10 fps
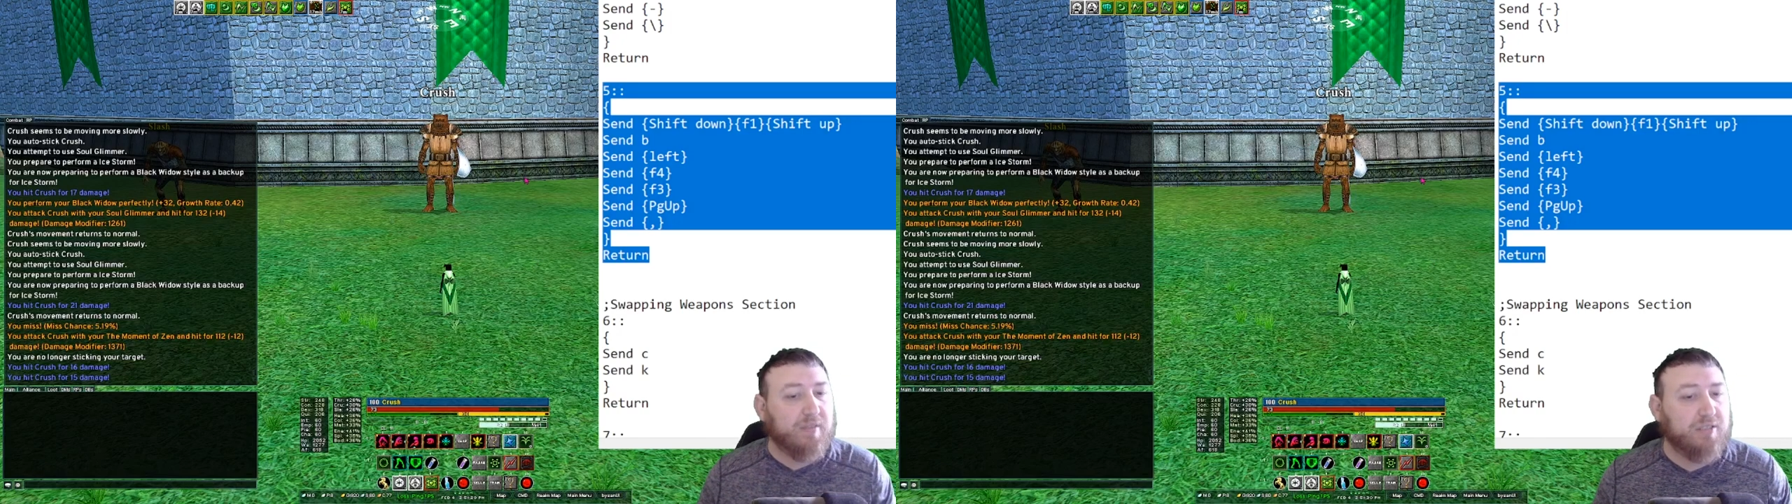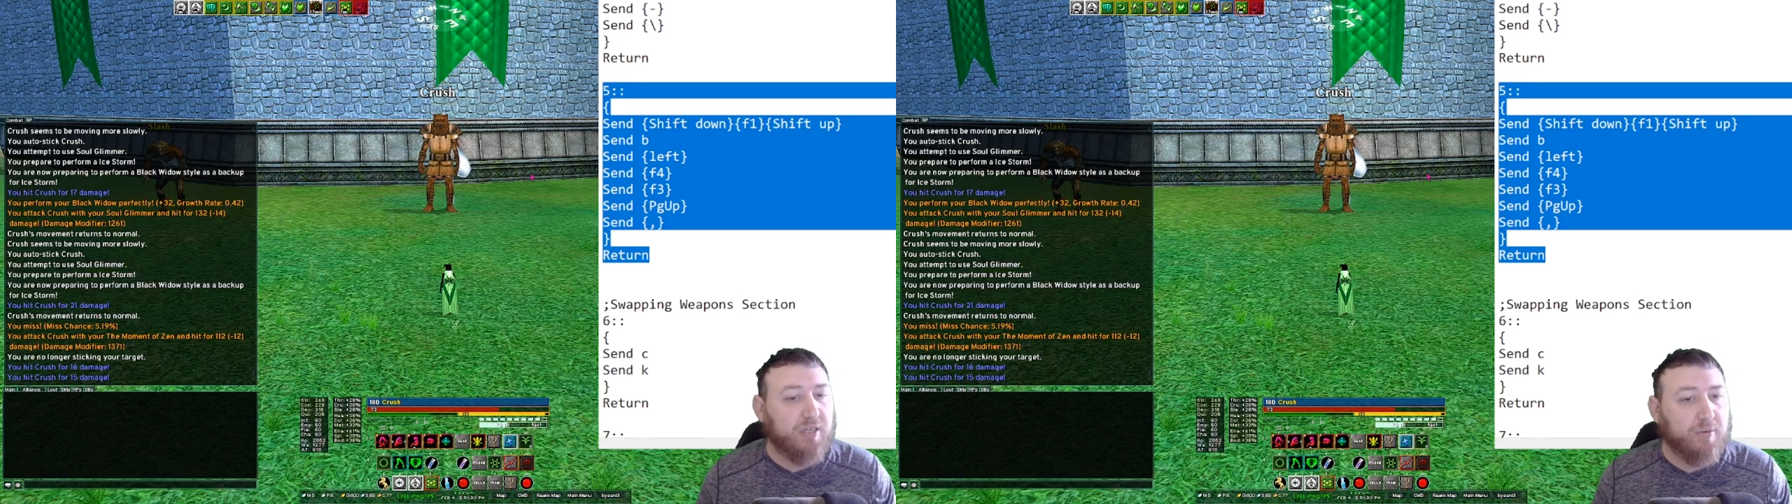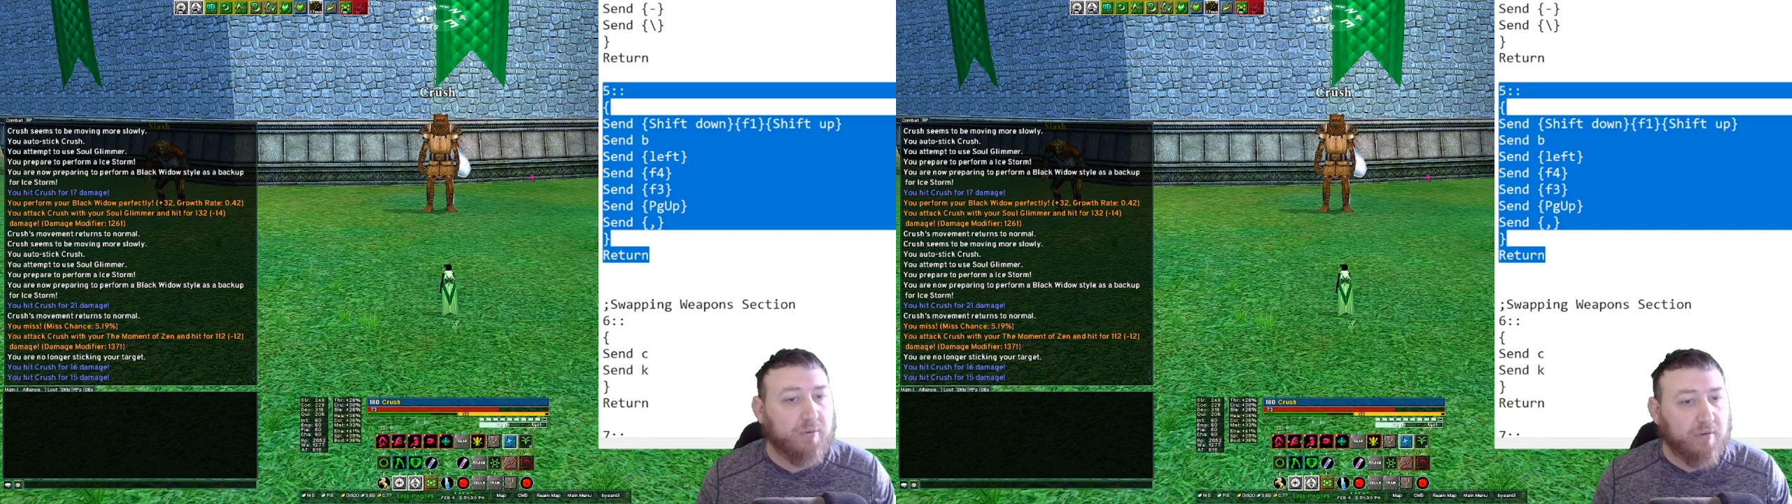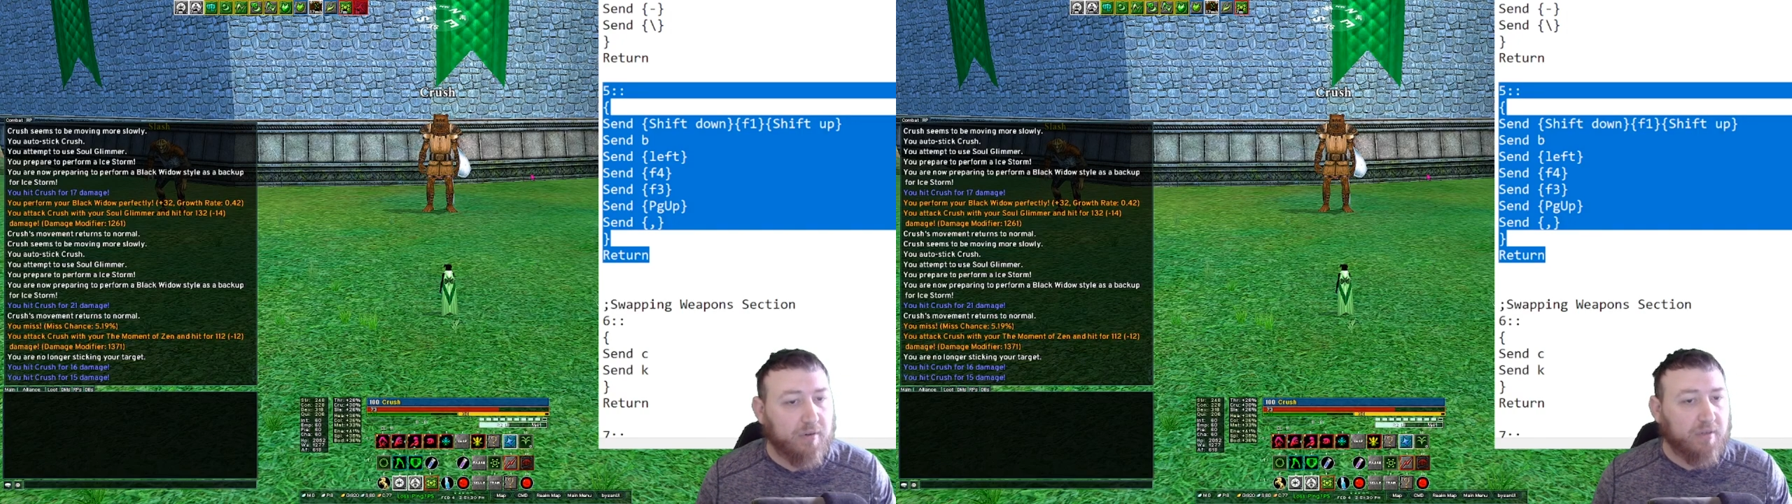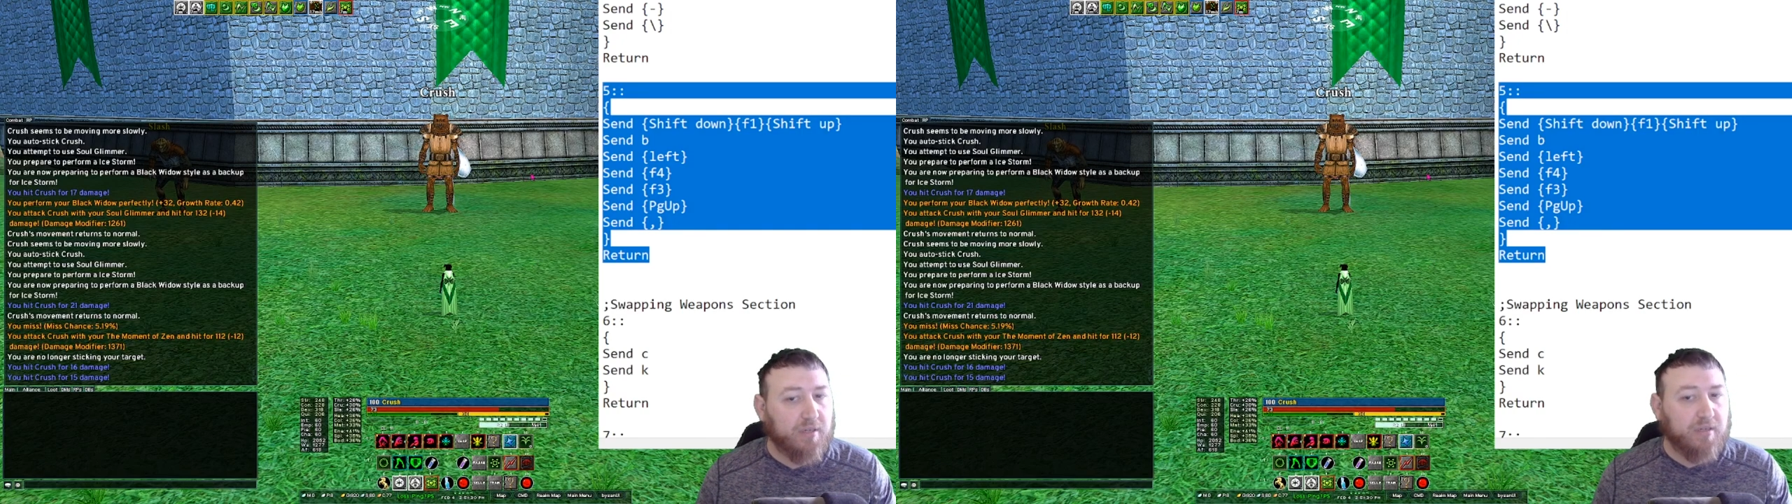So
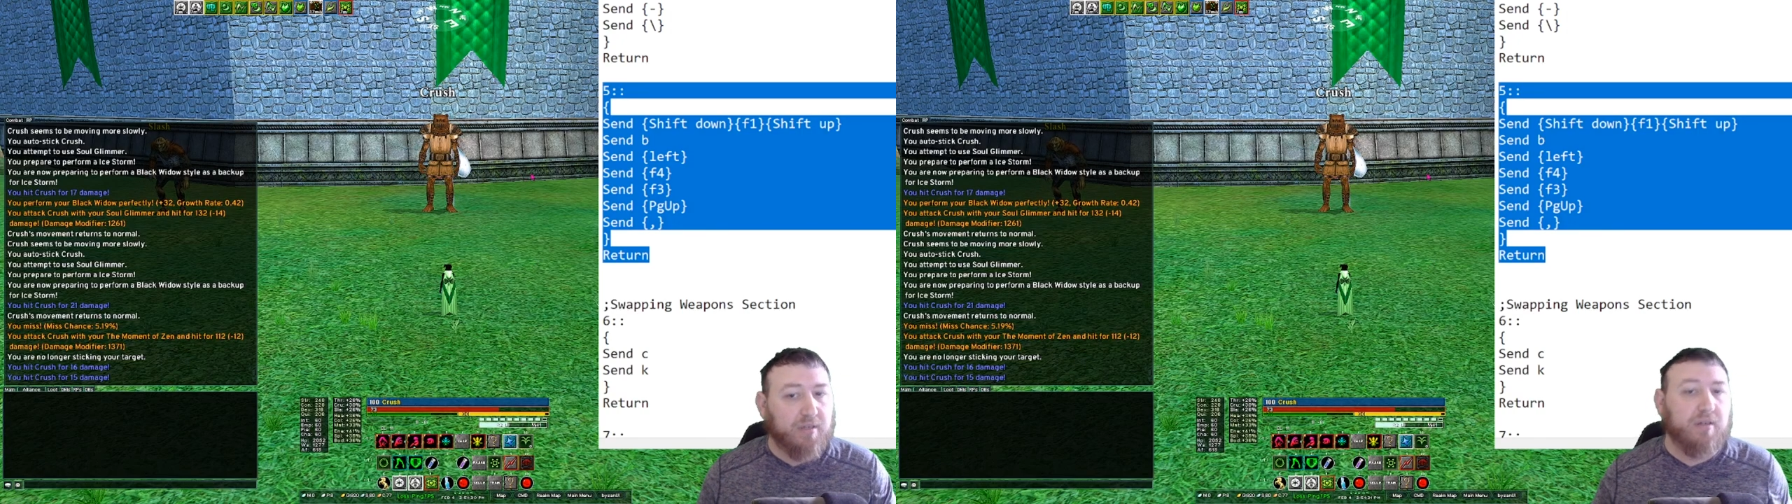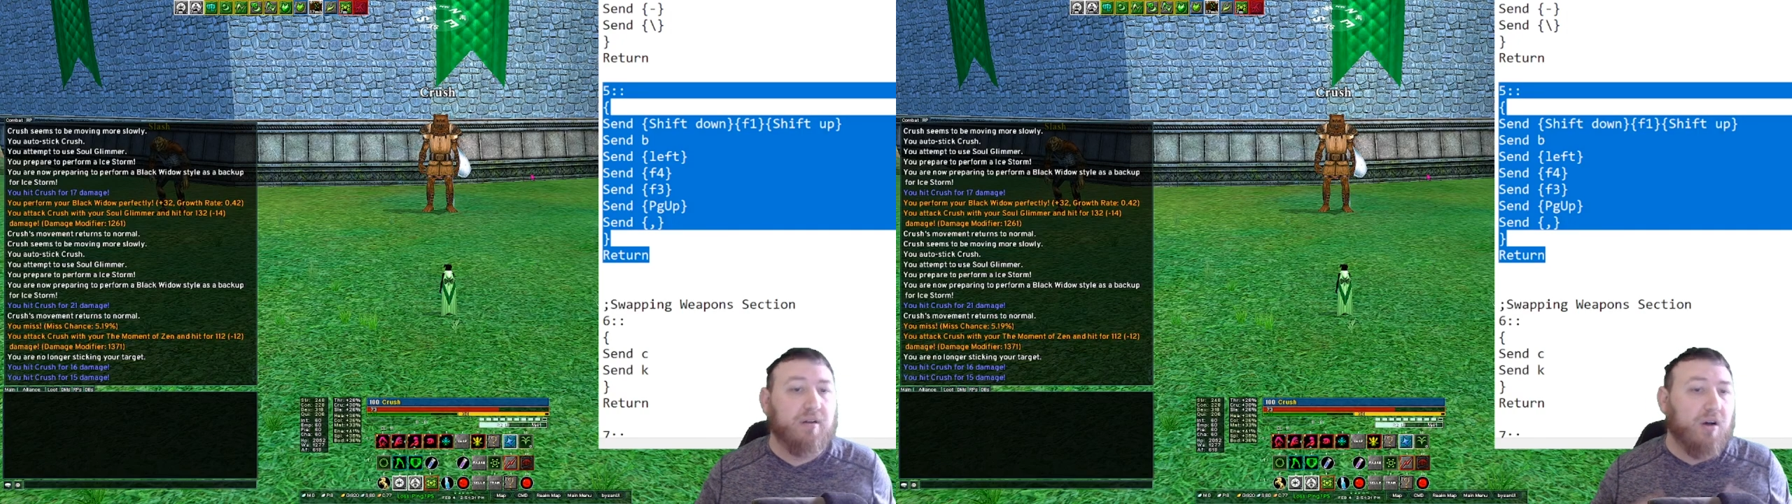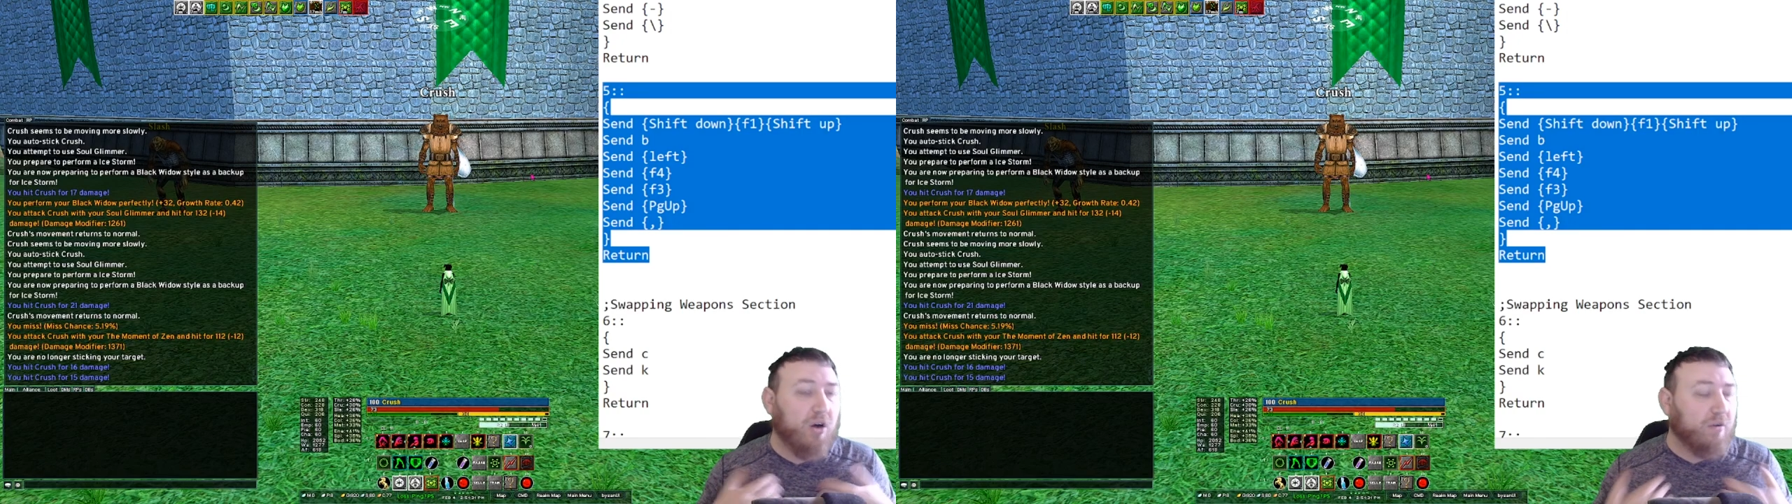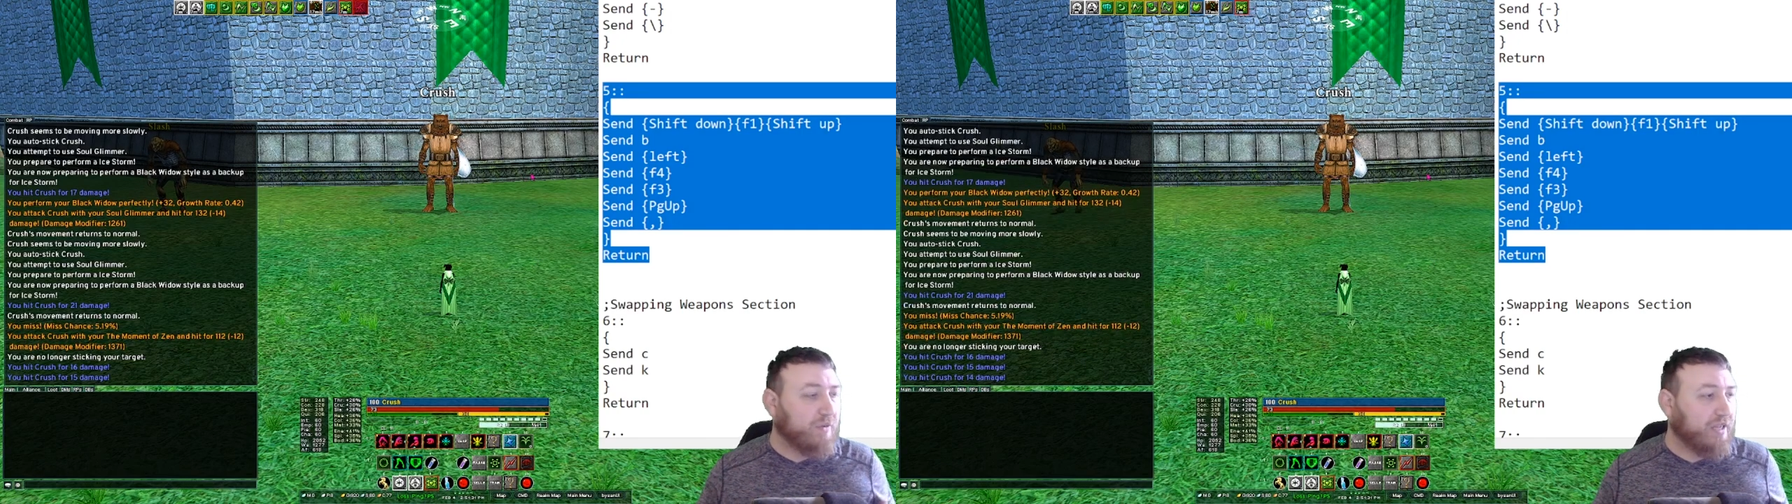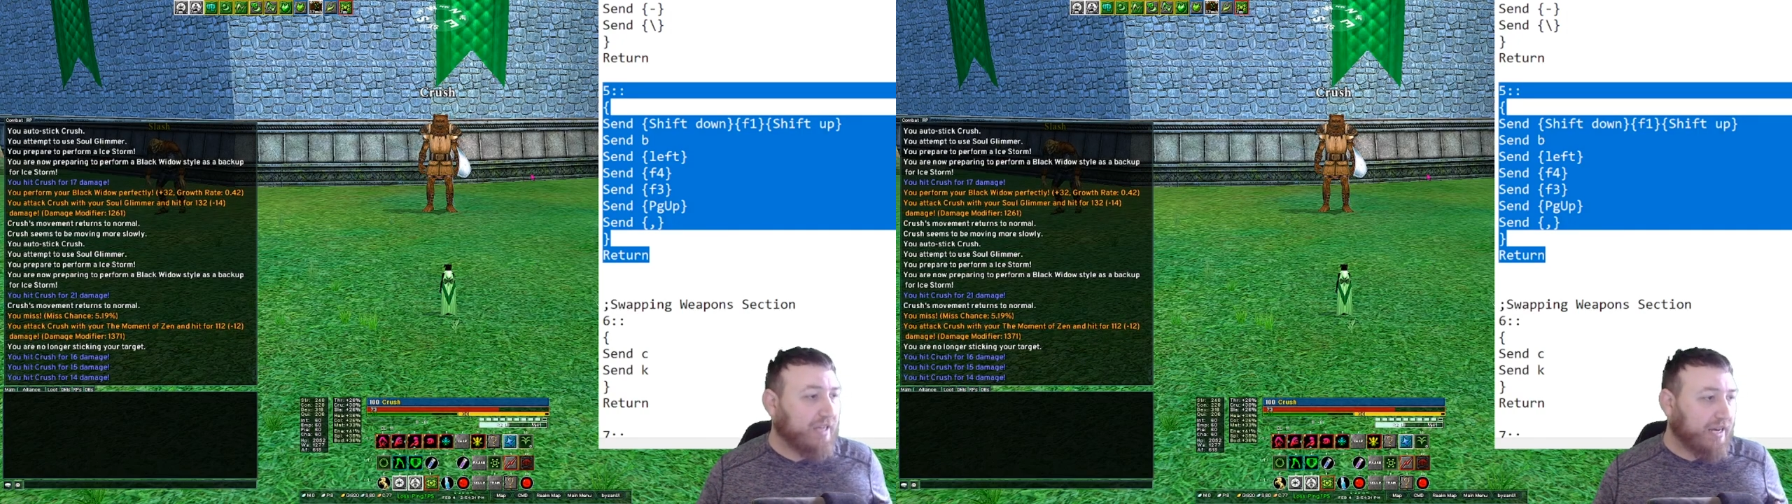hopefully